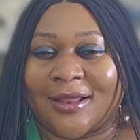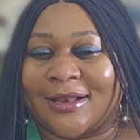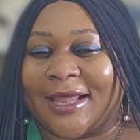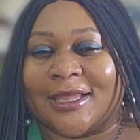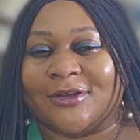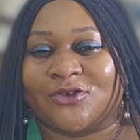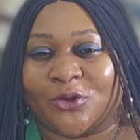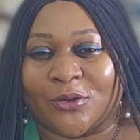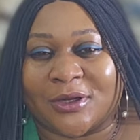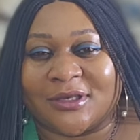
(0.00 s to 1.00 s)
like a
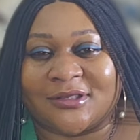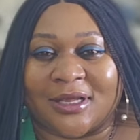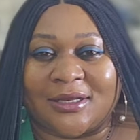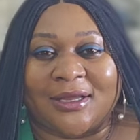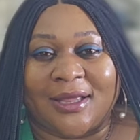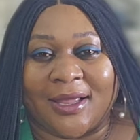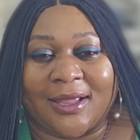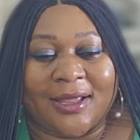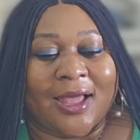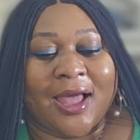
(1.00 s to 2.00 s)
joke, he said,
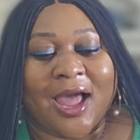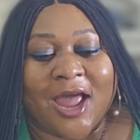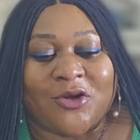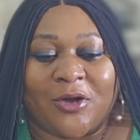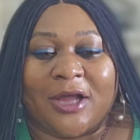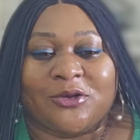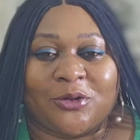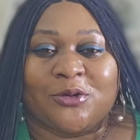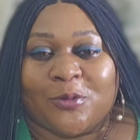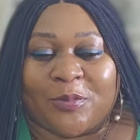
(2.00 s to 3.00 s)
hey, I know I
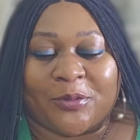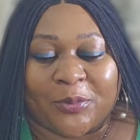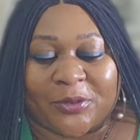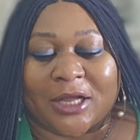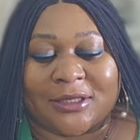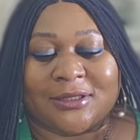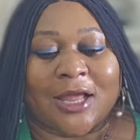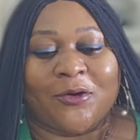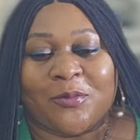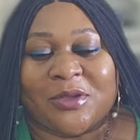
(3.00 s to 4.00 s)
told you people that
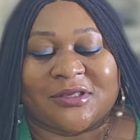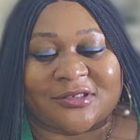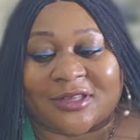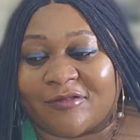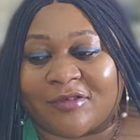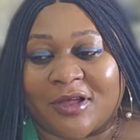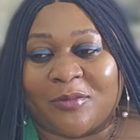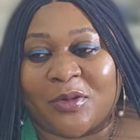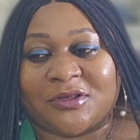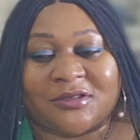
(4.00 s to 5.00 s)
Nairobi is safe,
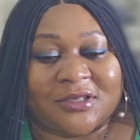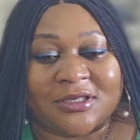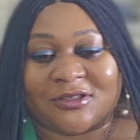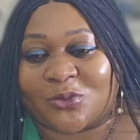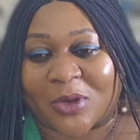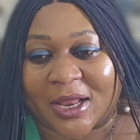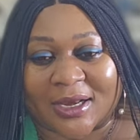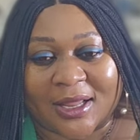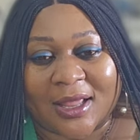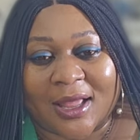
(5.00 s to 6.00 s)
but you see this one,
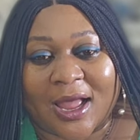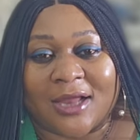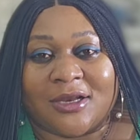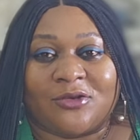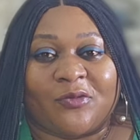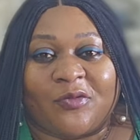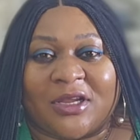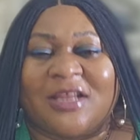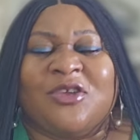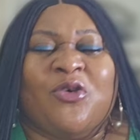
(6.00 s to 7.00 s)
I need to freak
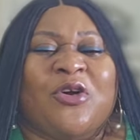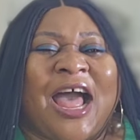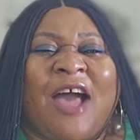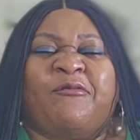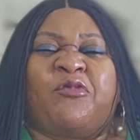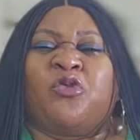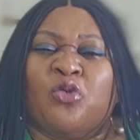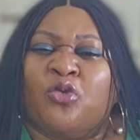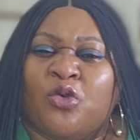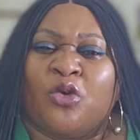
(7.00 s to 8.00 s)
it. You have
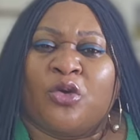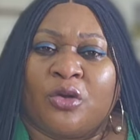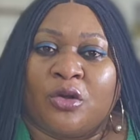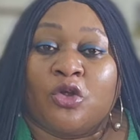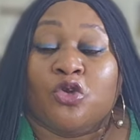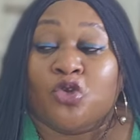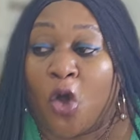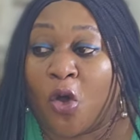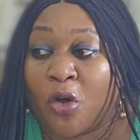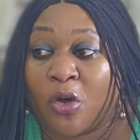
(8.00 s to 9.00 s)
to
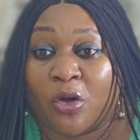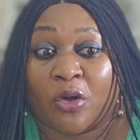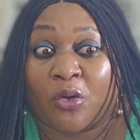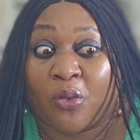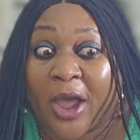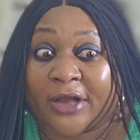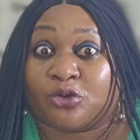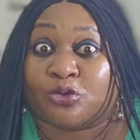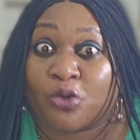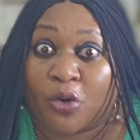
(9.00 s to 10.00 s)
know where to
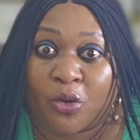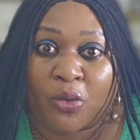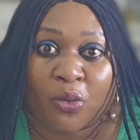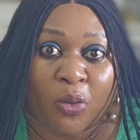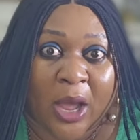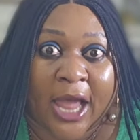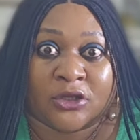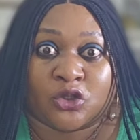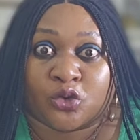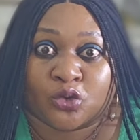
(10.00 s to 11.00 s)
go,
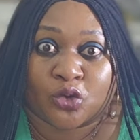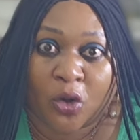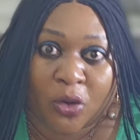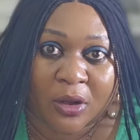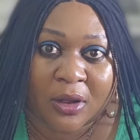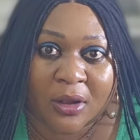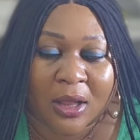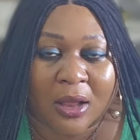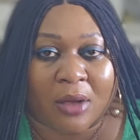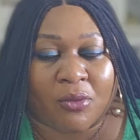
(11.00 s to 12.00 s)
when to go,
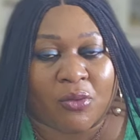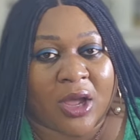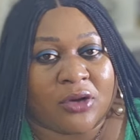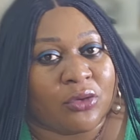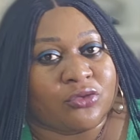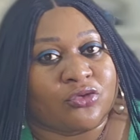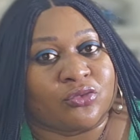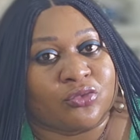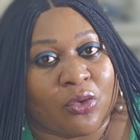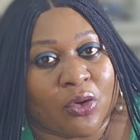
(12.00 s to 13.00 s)
and where not to
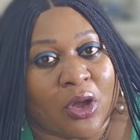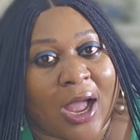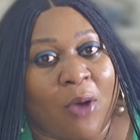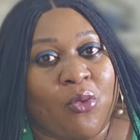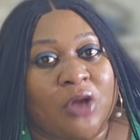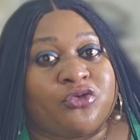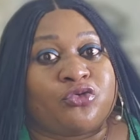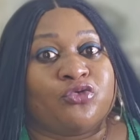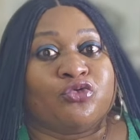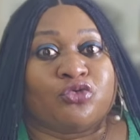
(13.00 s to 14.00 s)
go, and what
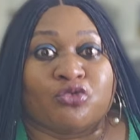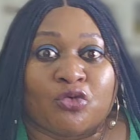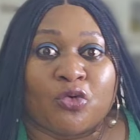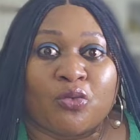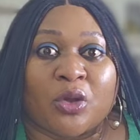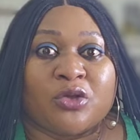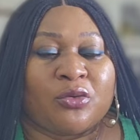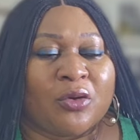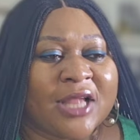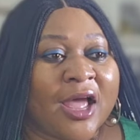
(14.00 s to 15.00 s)
to do when you
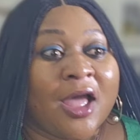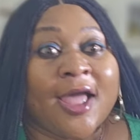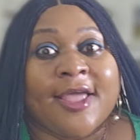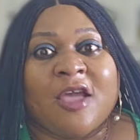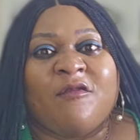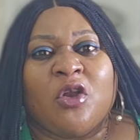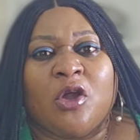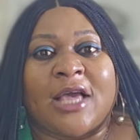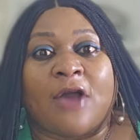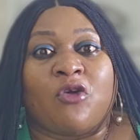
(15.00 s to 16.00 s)
go there. If you
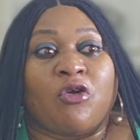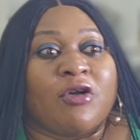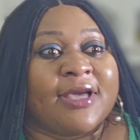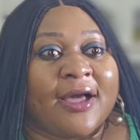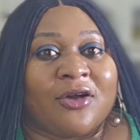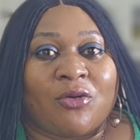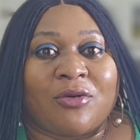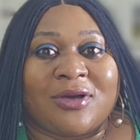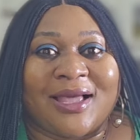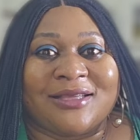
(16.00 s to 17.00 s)
look at
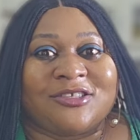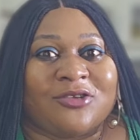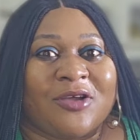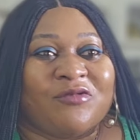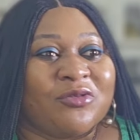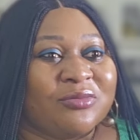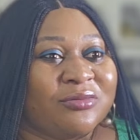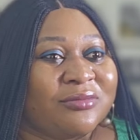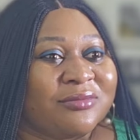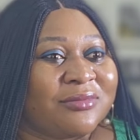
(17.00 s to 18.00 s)
Cuckoo Girl is not even...
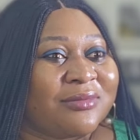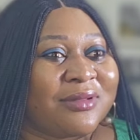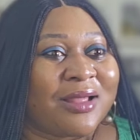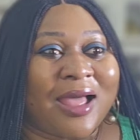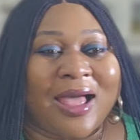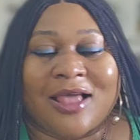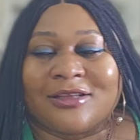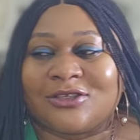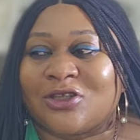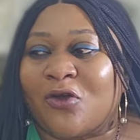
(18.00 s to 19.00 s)

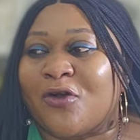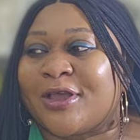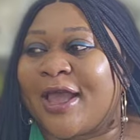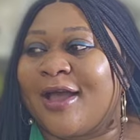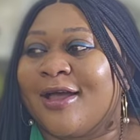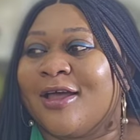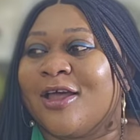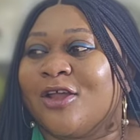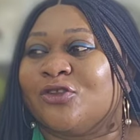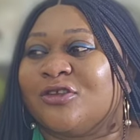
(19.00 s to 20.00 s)
Cuckoo Girl
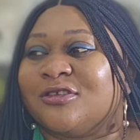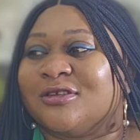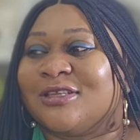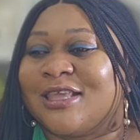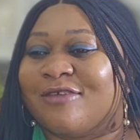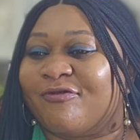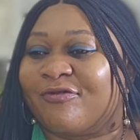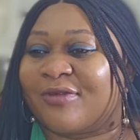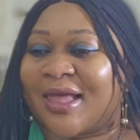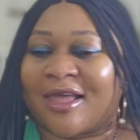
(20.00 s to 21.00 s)
doesn't give
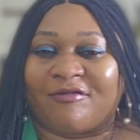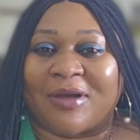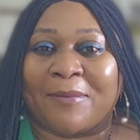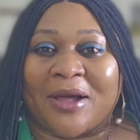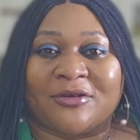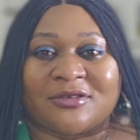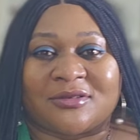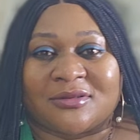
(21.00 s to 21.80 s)
F about